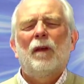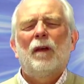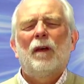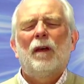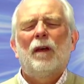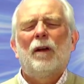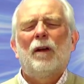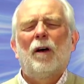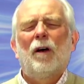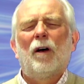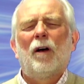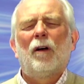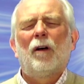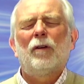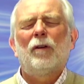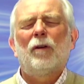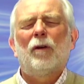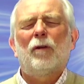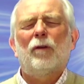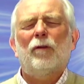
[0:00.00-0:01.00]
in all
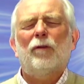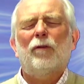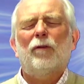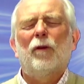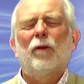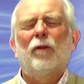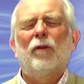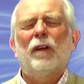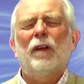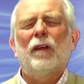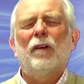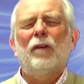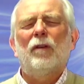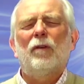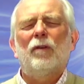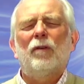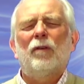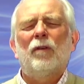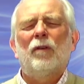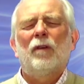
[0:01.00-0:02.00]
your
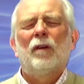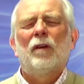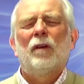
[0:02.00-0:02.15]
servings,